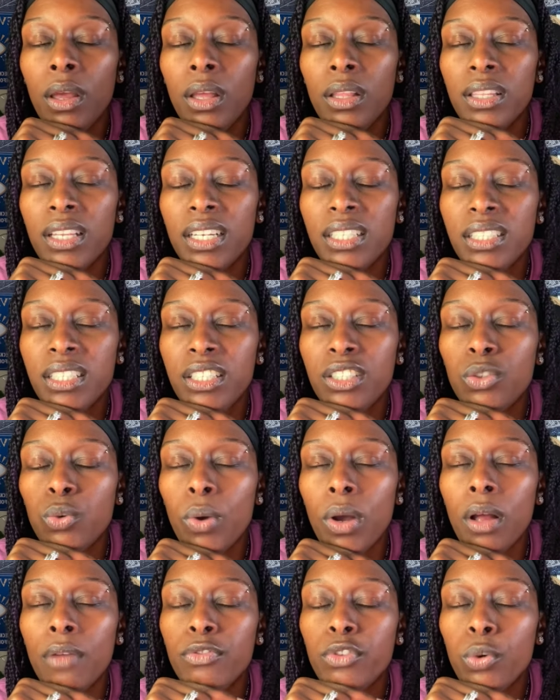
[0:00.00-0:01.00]
Did I see
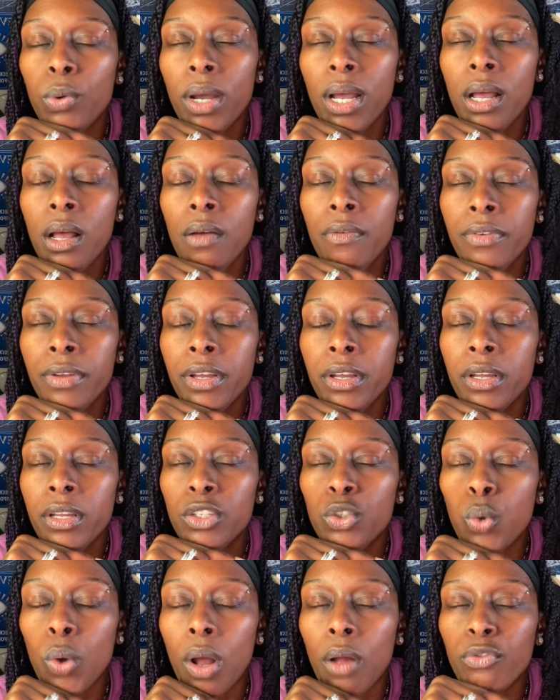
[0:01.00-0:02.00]
12, 12,
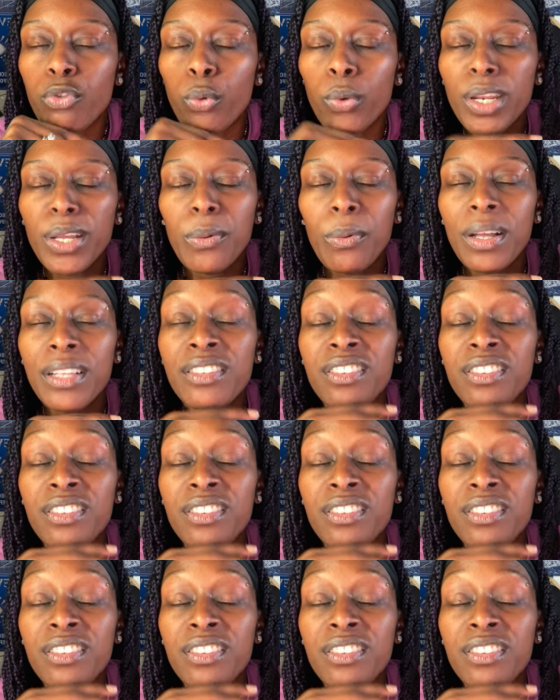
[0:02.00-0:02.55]
12, 21?